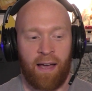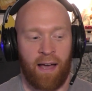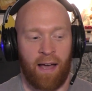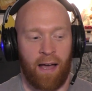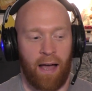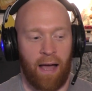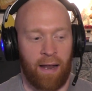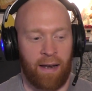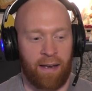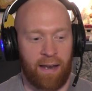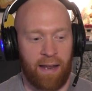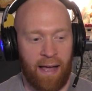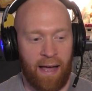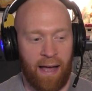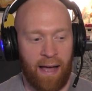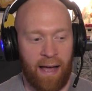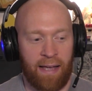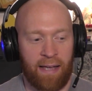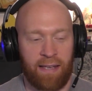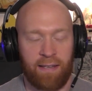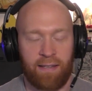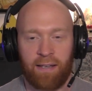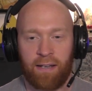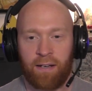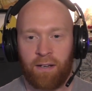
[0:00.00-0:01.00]
And yeah,
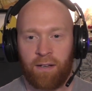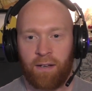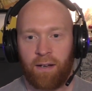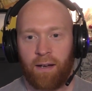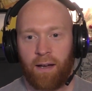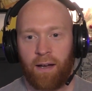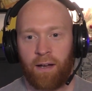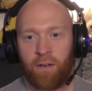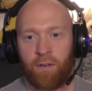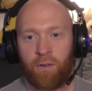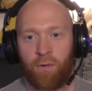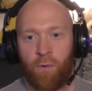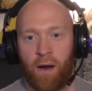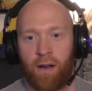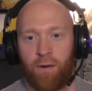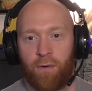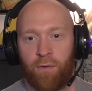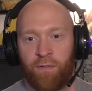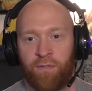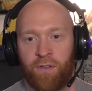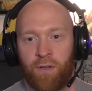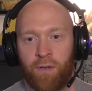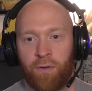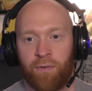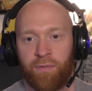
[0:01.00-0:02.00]
he did a great
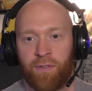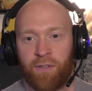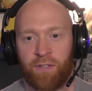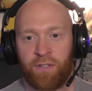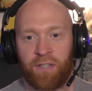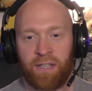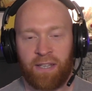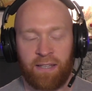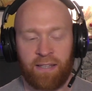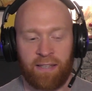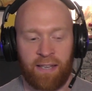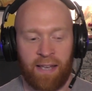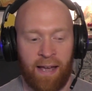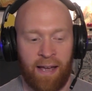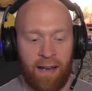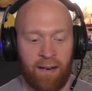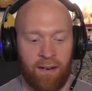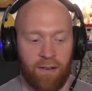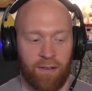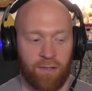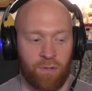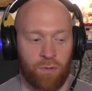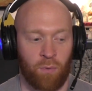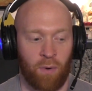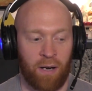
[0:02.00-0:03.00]
review of the
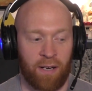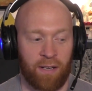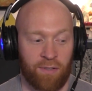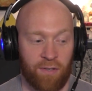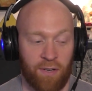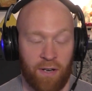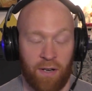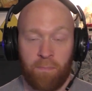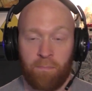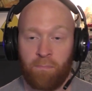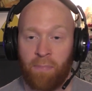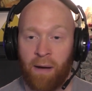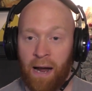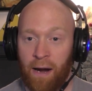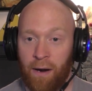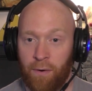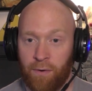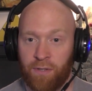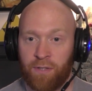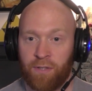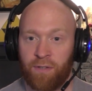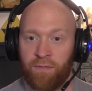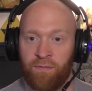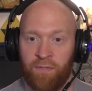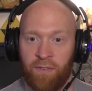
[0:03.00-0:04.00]
C10 as well as a
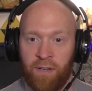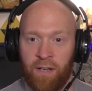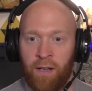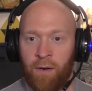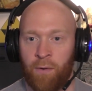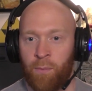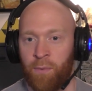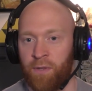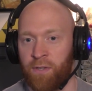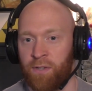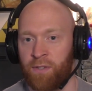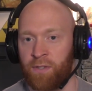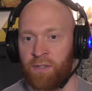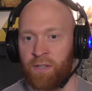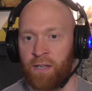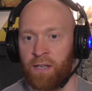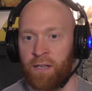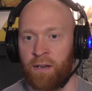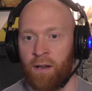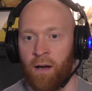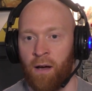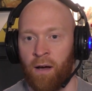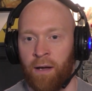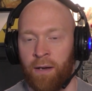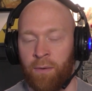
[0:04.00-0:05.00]
comparison video with the
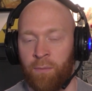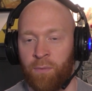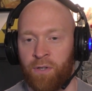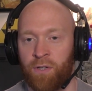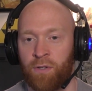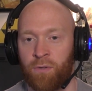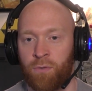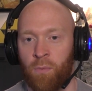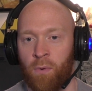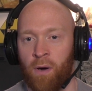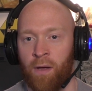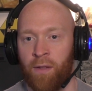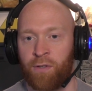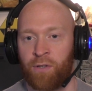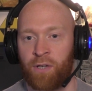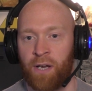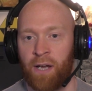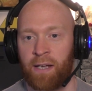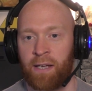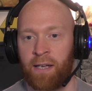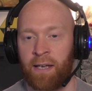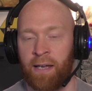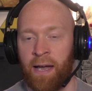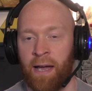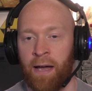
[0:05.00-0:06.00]
C9, which is worth
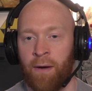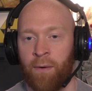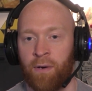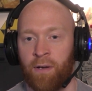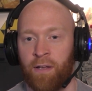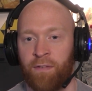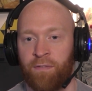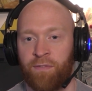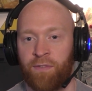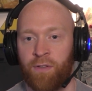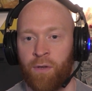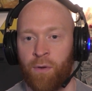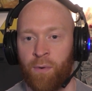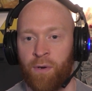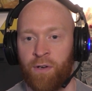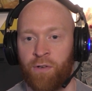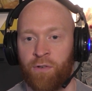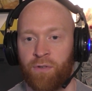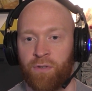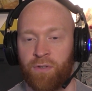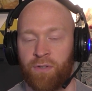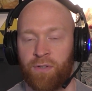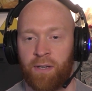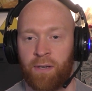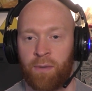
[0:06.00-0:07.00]
checking out if you're
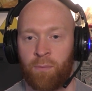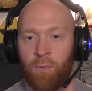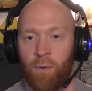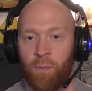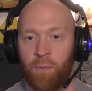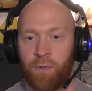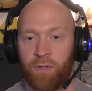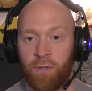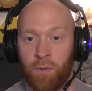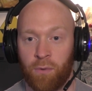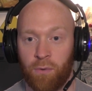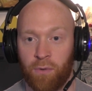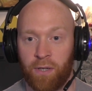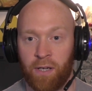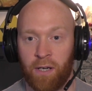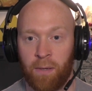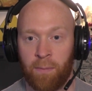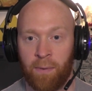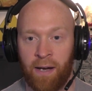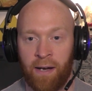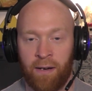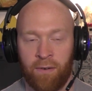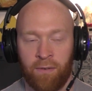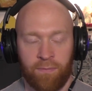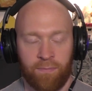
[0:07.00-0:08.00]
interested in what we're talking
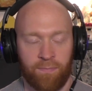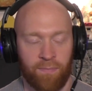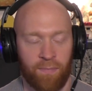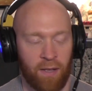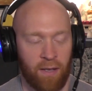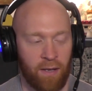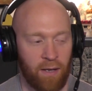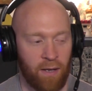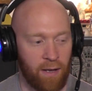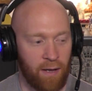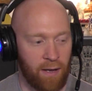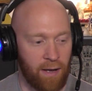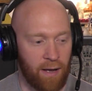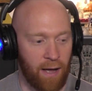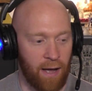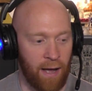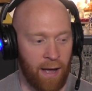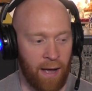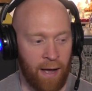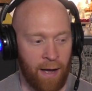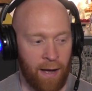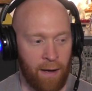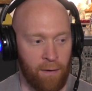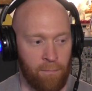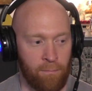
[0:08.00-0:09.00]
about.
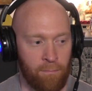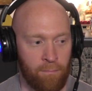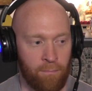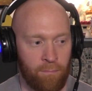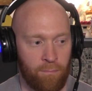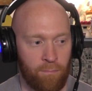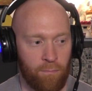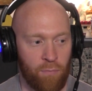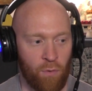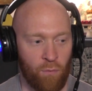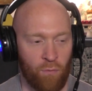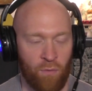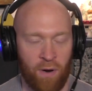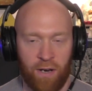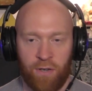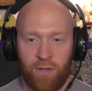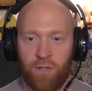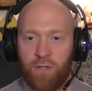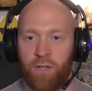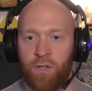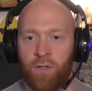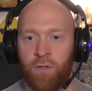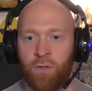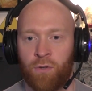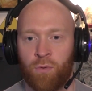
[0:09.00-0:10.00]
But
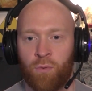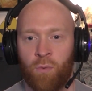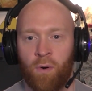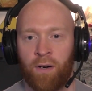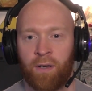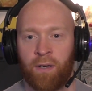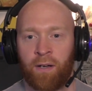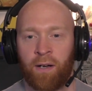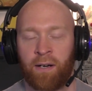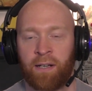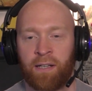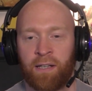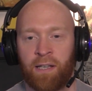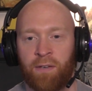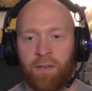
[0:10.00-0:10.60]
Rich, do you just want to kind of